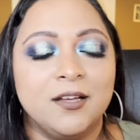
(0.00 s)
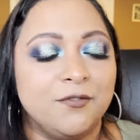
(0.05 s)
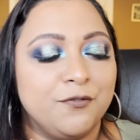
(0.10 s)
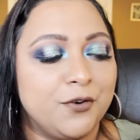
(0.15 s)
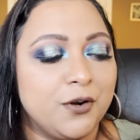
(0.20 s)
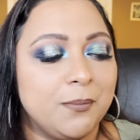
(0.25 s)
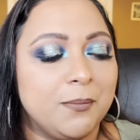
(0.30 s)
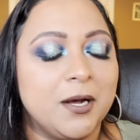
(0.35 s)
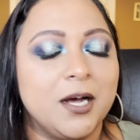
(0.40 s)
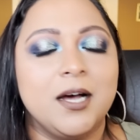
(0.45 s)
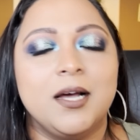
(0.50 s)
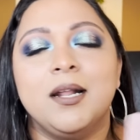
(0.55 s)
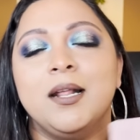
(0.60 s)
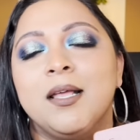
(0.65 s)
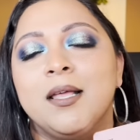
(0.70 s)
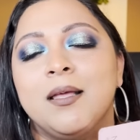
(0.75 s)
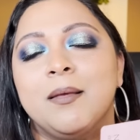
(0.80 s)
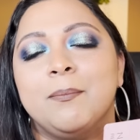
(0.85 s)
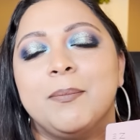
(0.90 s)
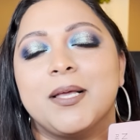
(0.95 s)
from her,
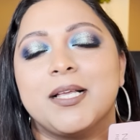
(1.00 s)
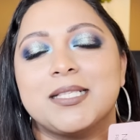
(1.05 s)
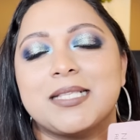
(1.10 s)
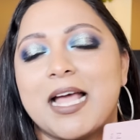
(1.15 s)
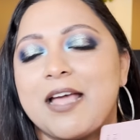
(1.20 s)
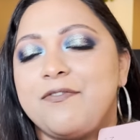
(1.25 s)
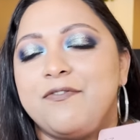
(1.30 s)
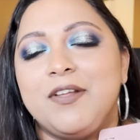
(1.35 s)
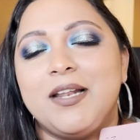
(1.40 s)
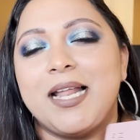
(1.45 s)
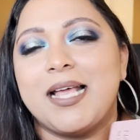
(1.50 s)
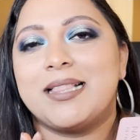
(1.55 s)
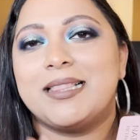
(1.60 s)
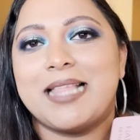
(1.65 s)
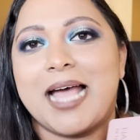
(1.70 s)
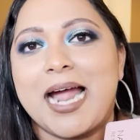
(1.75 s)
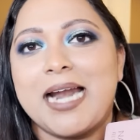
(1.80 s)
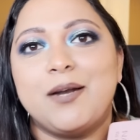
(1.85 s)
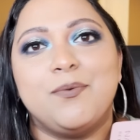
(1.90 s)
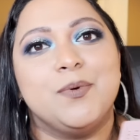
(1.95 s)
because I feel like
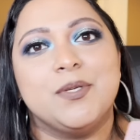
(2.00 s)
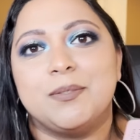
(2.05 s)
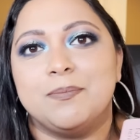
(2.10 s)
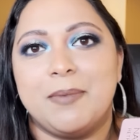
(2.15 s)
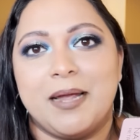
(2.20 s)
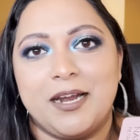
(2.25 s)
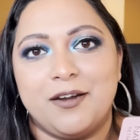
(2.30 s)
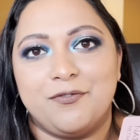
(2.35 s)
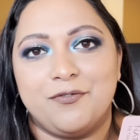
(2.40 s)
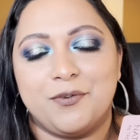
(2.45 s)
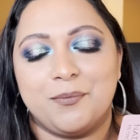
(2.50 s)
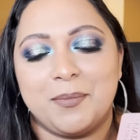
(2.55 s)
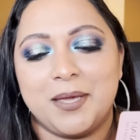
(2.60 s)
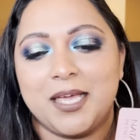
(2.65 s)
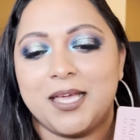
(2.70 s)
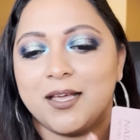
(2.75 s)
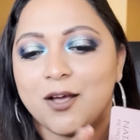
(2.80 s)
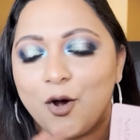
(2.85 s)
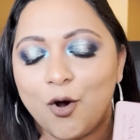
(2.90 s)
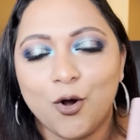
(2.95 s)
that was made for
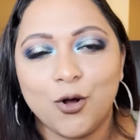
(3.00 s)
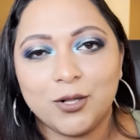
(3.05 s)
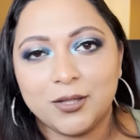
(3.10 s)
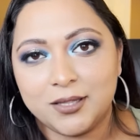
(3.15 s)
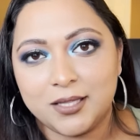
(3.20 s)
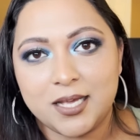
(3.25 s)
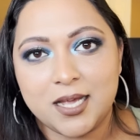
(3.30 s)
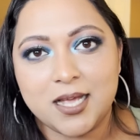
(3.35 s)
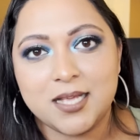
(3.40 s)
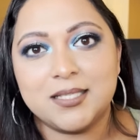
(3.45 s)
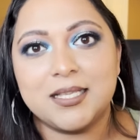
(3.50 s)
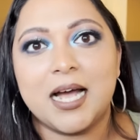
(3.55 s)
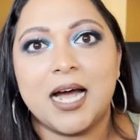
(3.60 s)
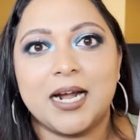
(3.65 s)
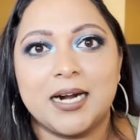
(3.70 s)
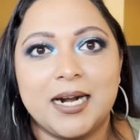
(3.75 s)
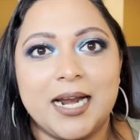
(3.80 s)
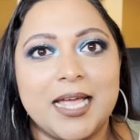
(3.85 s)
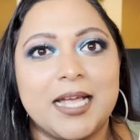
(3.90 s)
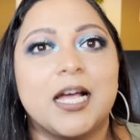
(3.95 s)
me. All these
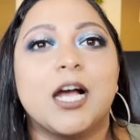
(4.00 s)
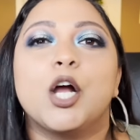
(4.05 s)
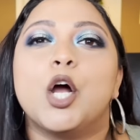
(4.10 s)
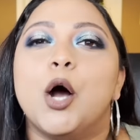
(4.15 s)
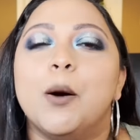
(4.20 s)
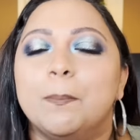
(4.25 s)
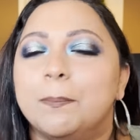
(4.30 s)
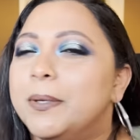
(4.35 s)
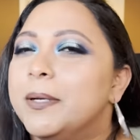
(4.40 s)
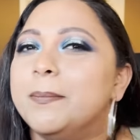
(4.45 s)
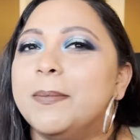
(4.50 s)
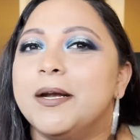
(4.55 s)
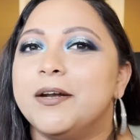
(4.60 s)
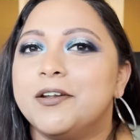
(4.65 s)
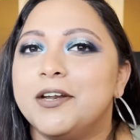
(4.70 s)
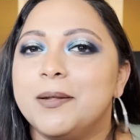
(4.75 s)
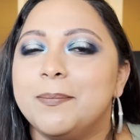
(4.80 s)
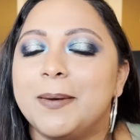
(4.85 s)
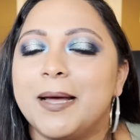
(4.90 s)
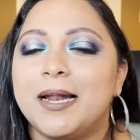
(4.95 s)
are like a
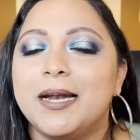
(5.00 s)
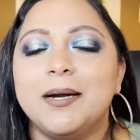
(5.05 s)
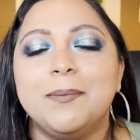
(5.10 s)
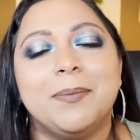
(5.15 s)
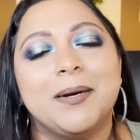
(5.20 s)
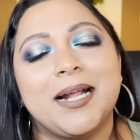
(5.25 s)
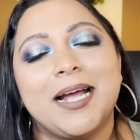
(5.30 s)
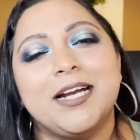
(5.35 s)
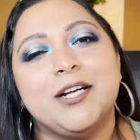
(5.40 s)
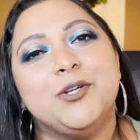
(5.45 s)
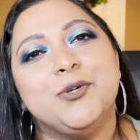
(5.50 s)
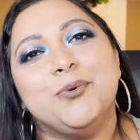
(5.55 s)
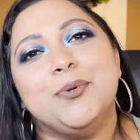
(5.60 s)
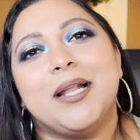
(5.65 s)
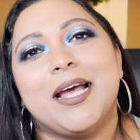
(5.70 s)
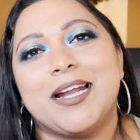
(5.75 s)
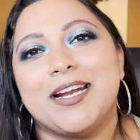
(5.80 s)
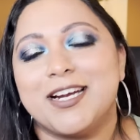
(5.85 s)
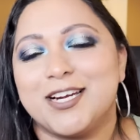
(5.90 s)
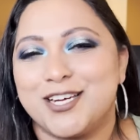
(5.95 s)
complementary palette, but I do
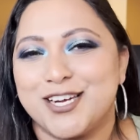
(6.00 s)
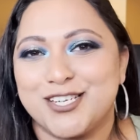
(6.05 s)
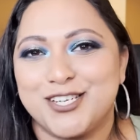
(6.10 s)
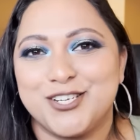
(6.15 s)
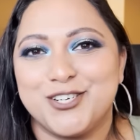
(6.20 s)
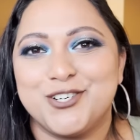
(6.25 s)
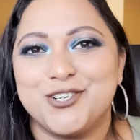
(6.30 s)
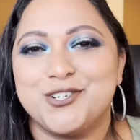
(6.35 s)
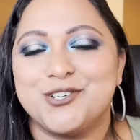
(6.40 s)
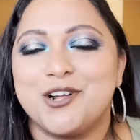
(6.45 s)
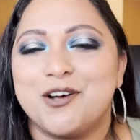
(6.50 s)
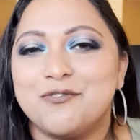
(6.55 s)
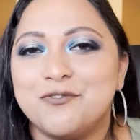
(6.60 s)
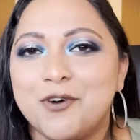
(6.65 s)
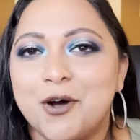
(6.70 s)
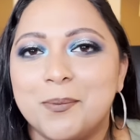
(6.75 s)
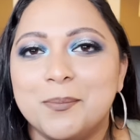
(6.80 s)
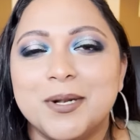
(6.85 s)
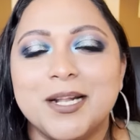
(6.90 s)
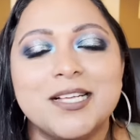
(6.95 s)
like Natasha Denona
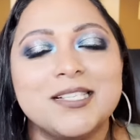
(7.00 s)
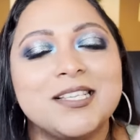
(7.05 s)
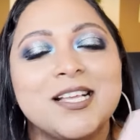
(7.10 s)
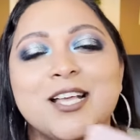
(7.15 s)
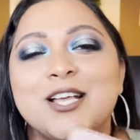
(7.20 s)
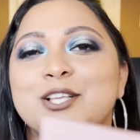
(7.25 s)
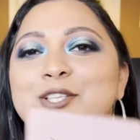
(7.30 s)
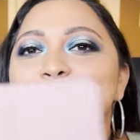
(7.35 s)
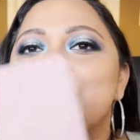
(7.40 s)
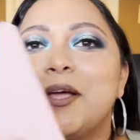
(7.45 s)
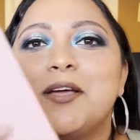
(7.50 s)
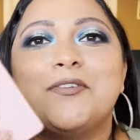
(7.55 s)
formulas, so I